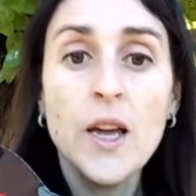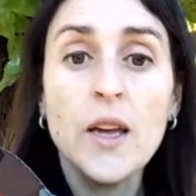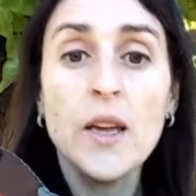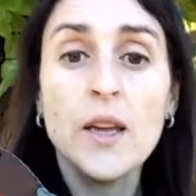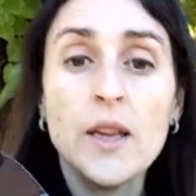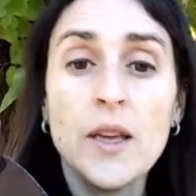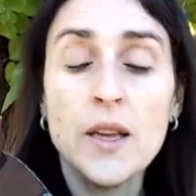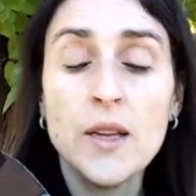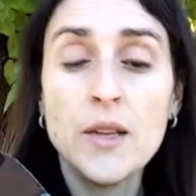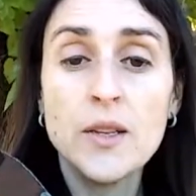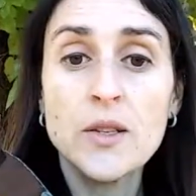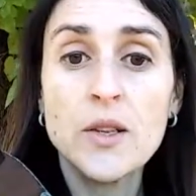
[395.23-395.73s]

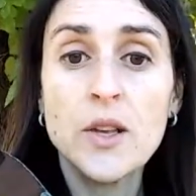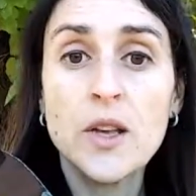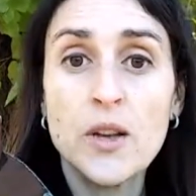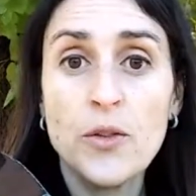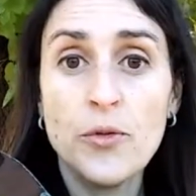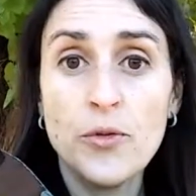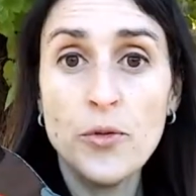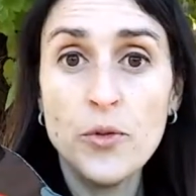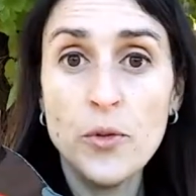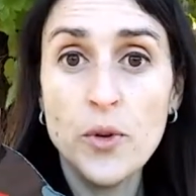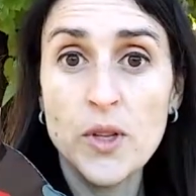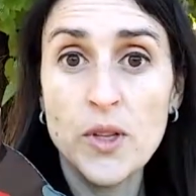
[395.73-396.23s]
He is a
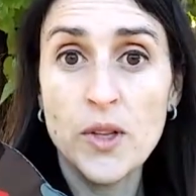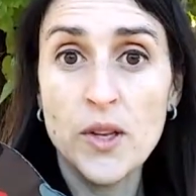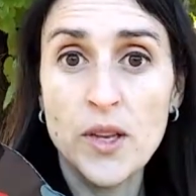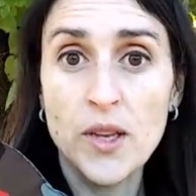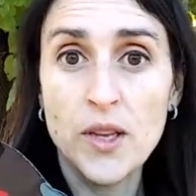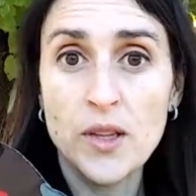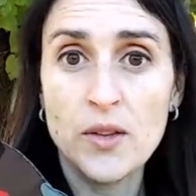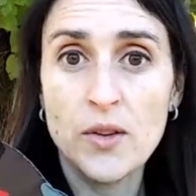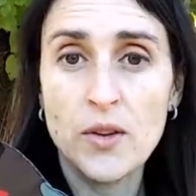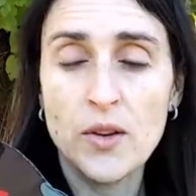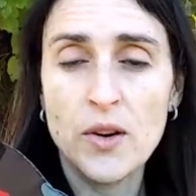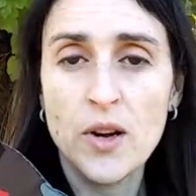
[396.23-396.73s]
fruit
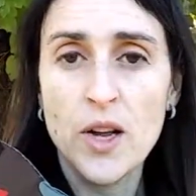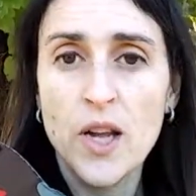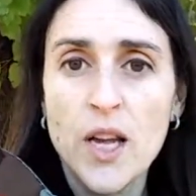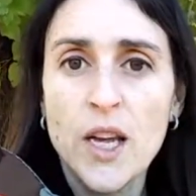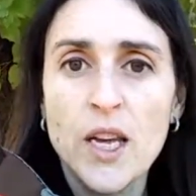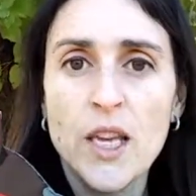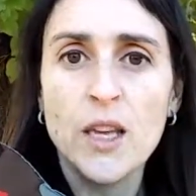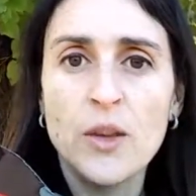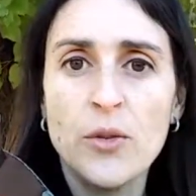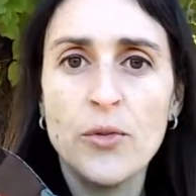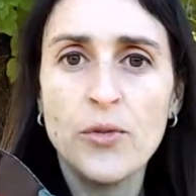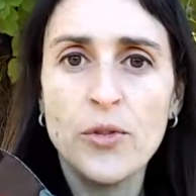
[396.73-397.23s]
eater.
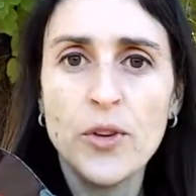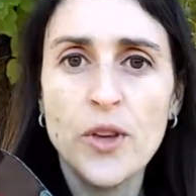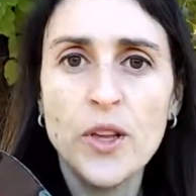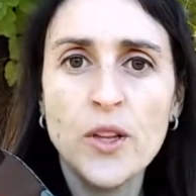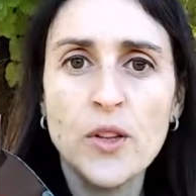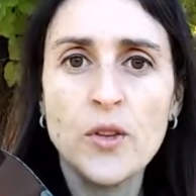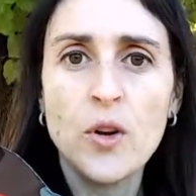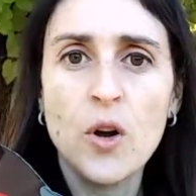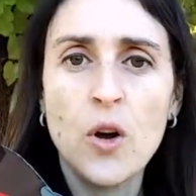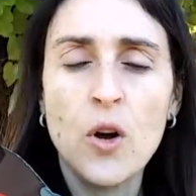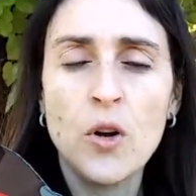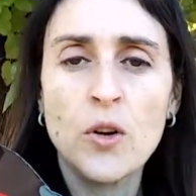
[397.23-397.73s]
He
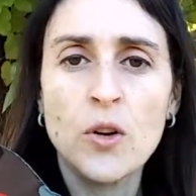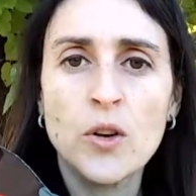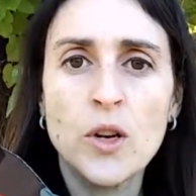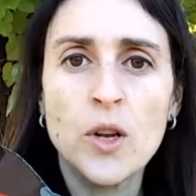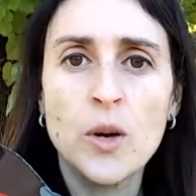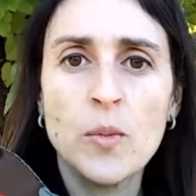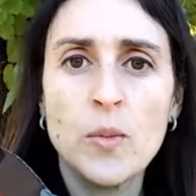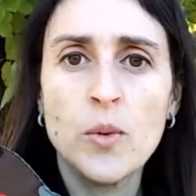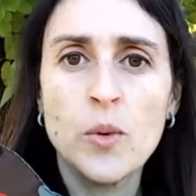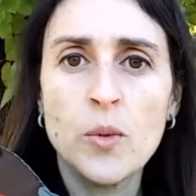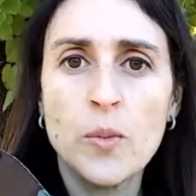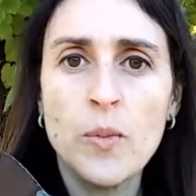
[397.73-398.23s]
feeds
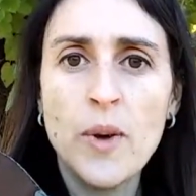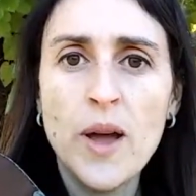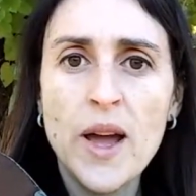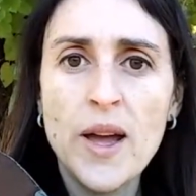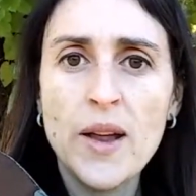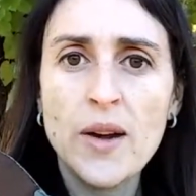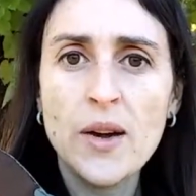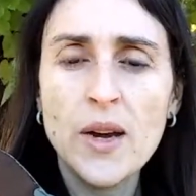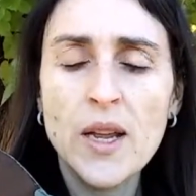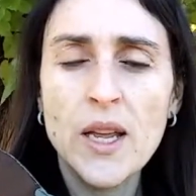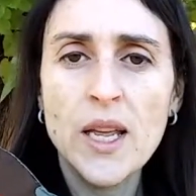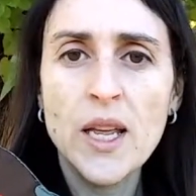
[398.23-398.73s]
on
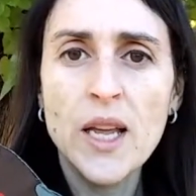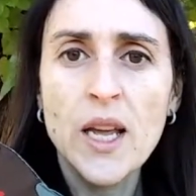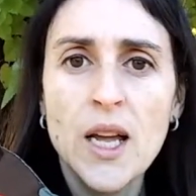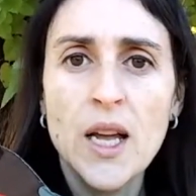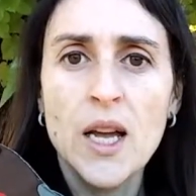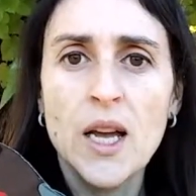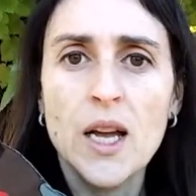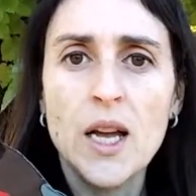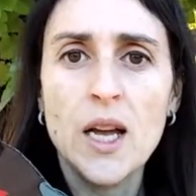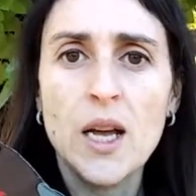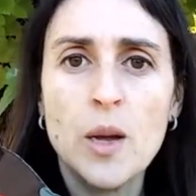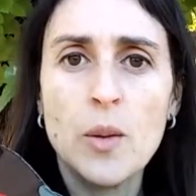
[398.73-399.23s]
blueberry,
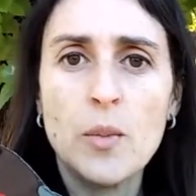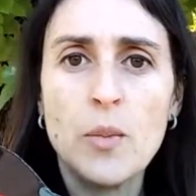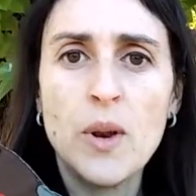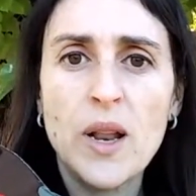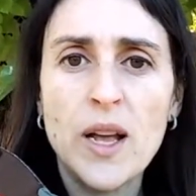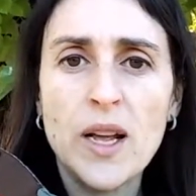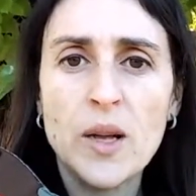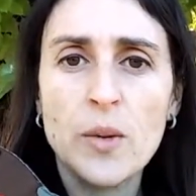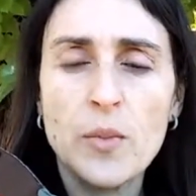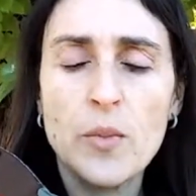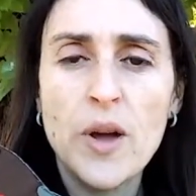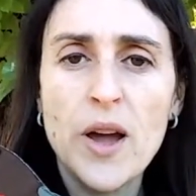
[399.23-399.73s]

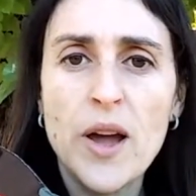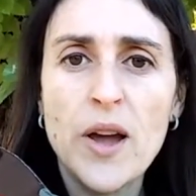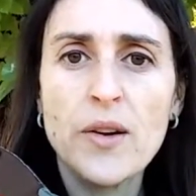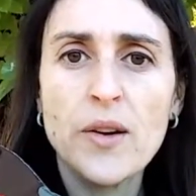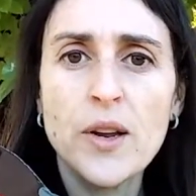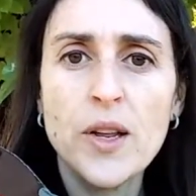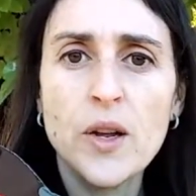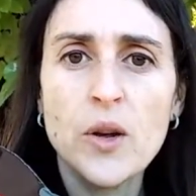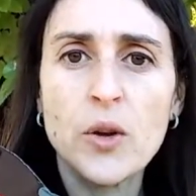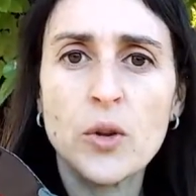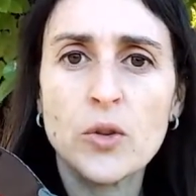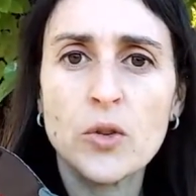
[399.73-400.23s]

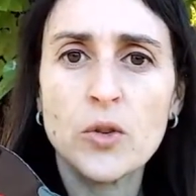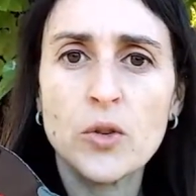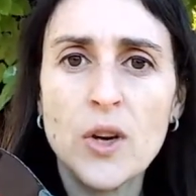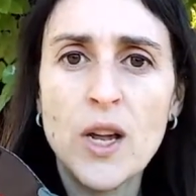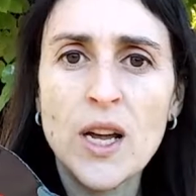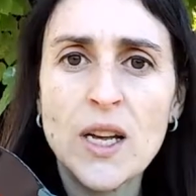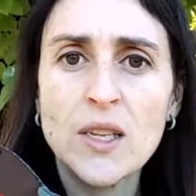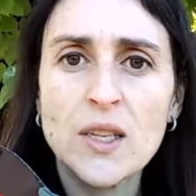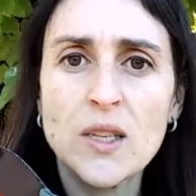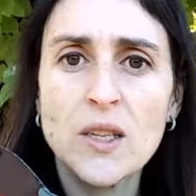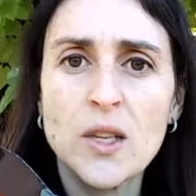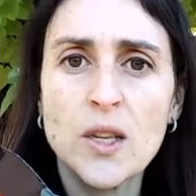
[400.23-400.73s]
blackberry,
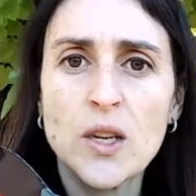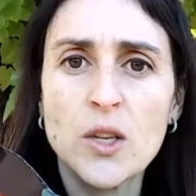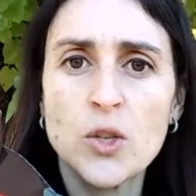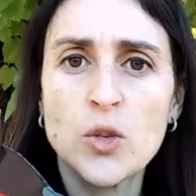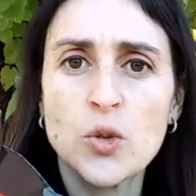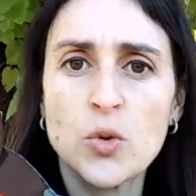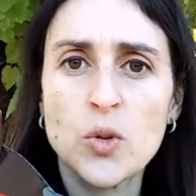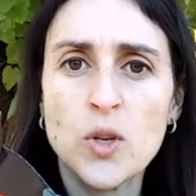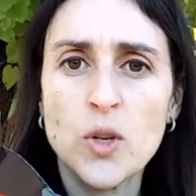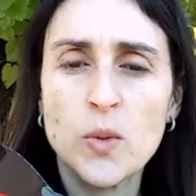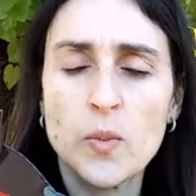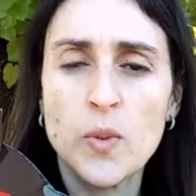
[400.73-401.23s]
cotonaster,
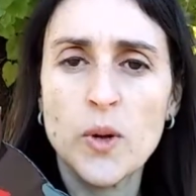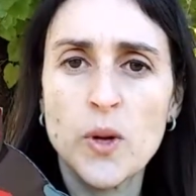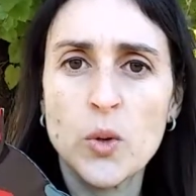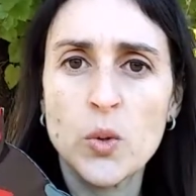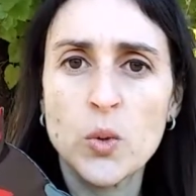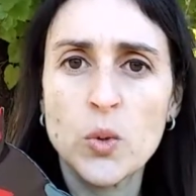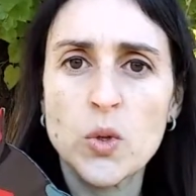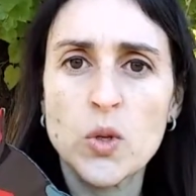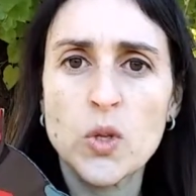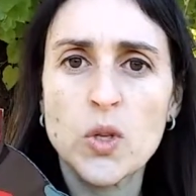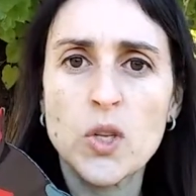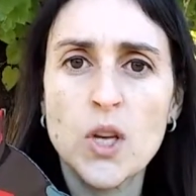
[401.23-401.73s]

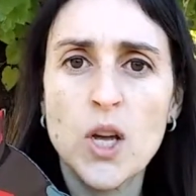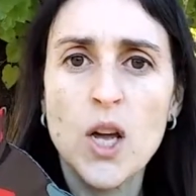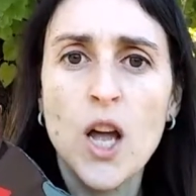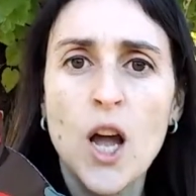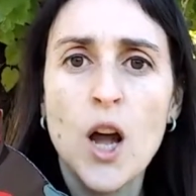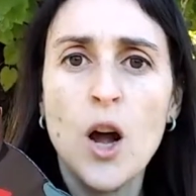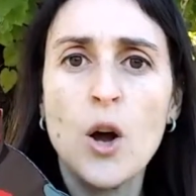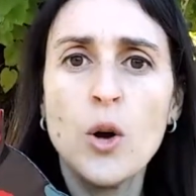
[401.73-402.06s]
juniperus,